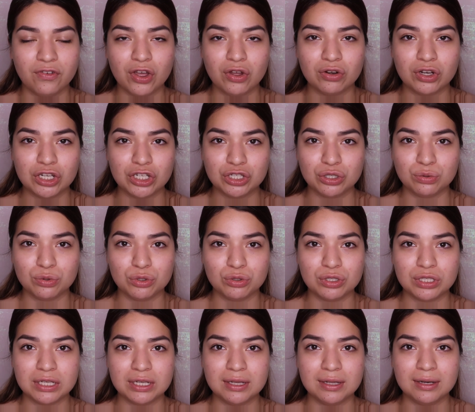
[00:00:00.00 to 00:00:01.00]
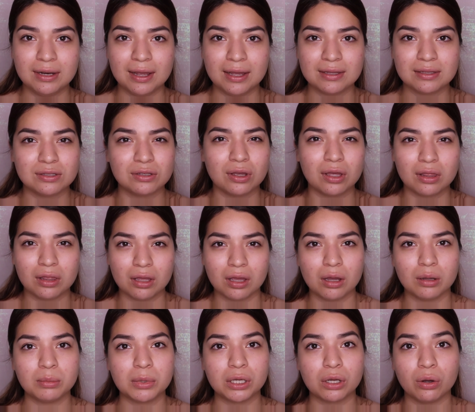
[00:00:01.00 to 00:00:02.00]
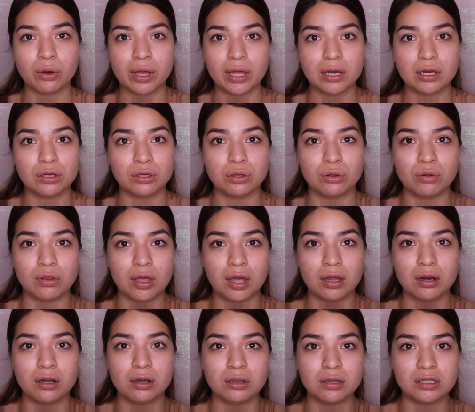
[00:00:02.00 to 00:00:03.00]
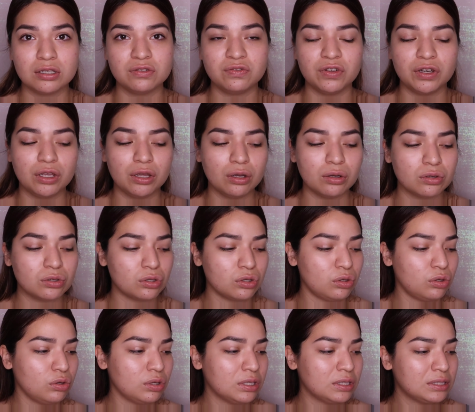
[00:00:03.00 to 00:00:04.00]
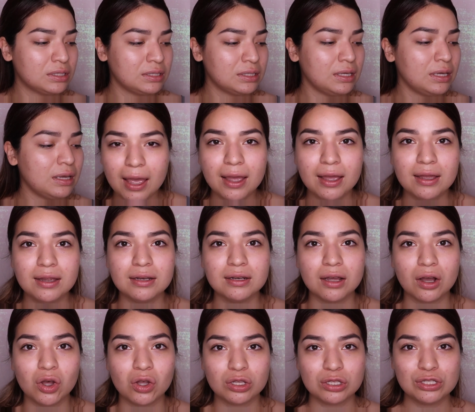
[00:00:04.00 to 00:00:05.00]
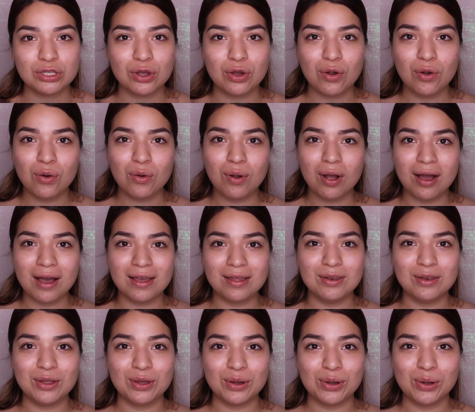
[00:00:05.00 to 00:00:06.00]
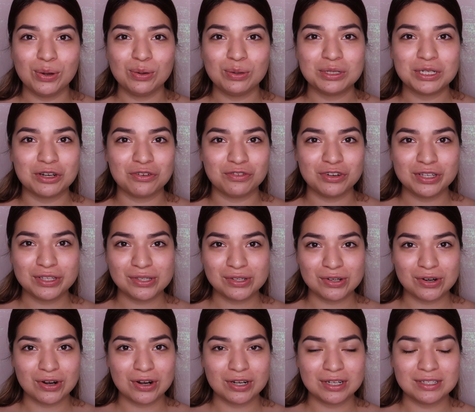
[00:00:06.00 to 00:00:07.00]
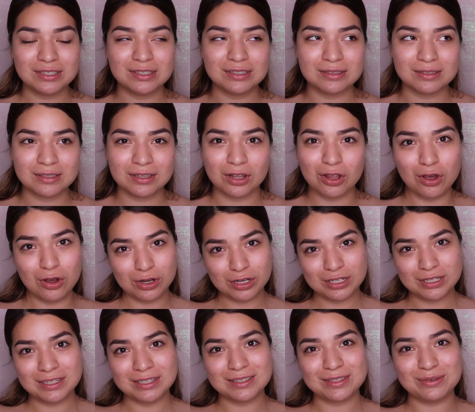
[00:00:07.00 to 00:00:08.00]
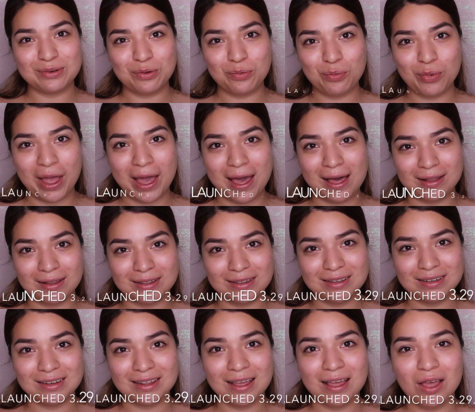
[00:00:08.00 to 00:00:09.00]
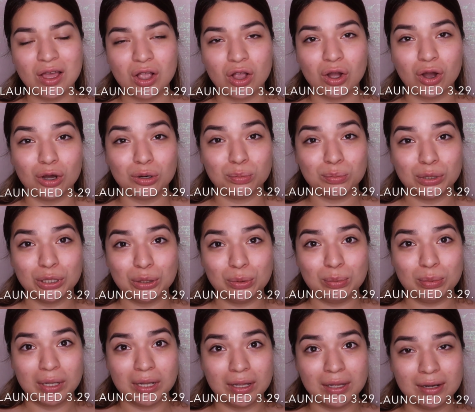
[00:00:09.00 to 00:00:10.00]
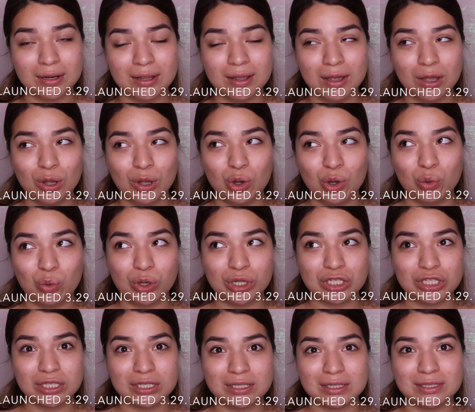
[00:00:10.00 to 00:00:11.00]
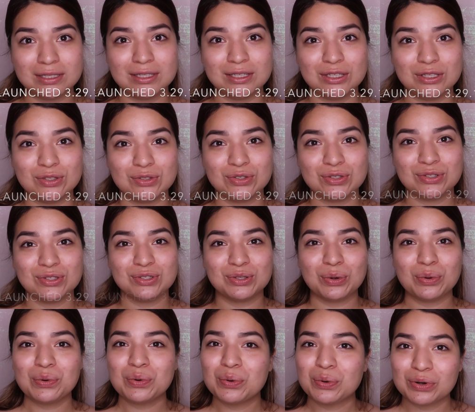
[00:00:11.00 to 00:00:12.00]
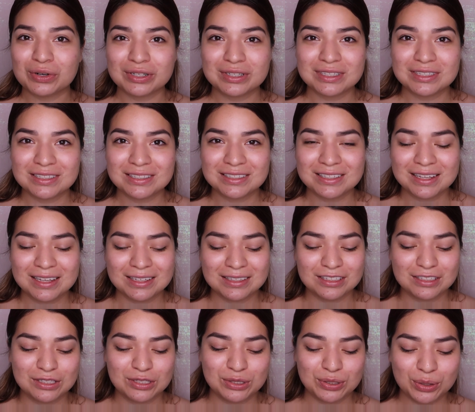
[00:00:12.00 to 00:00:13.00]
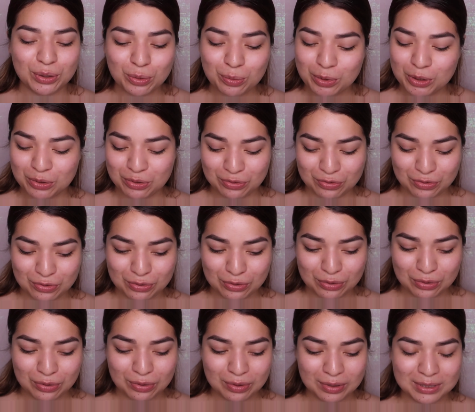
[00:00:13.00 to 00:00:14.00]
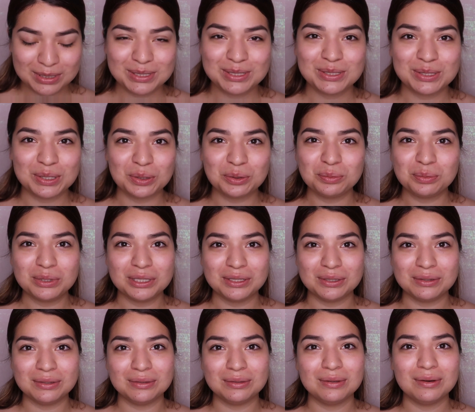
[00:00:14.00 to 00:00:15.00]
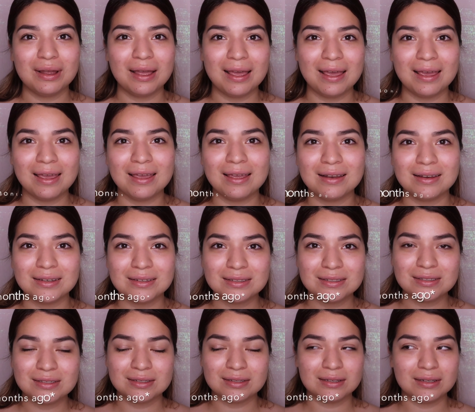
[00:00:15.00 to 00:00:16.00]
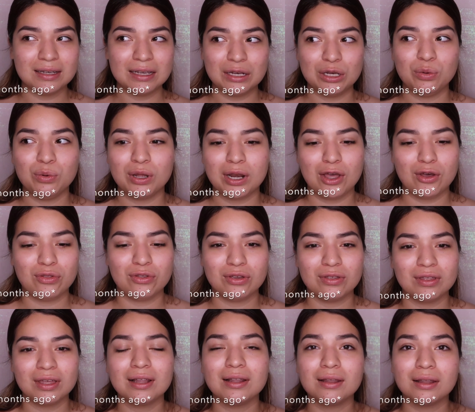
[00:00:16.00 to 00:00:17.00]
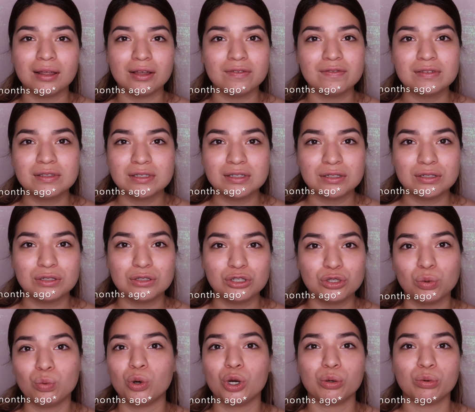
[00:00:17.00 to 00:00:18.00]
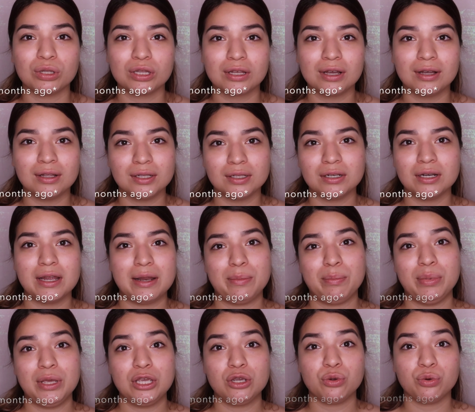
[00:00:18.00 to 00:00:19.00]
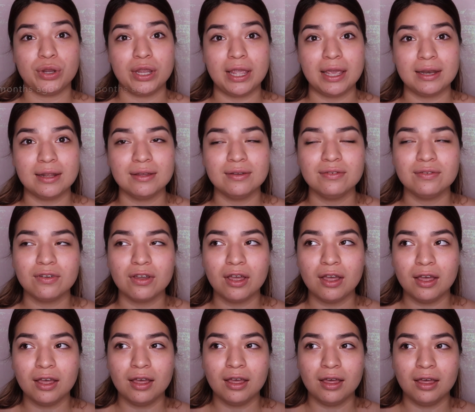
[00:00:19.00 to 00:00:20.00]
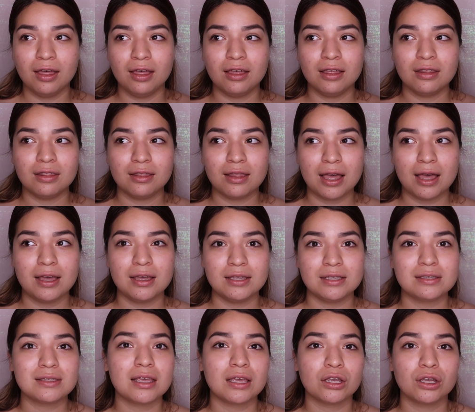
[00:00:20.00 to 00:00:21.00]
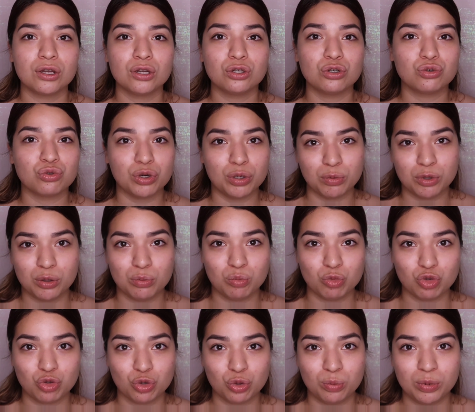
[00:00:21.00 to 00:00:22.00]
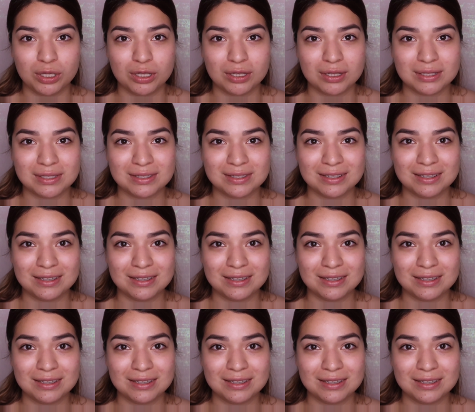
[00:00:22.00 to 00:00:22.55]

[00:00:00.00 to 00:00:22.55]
foundation routine, and so I think I'm gonna go ahead and do that on this video so you can see. And also, I know Jeffree Star just launched his new palette called Blue Blood, which is so gorgeous. It's so beautiful, so blue, and to anyone out there that loves to work with color and be creative, that is like a dream come true, because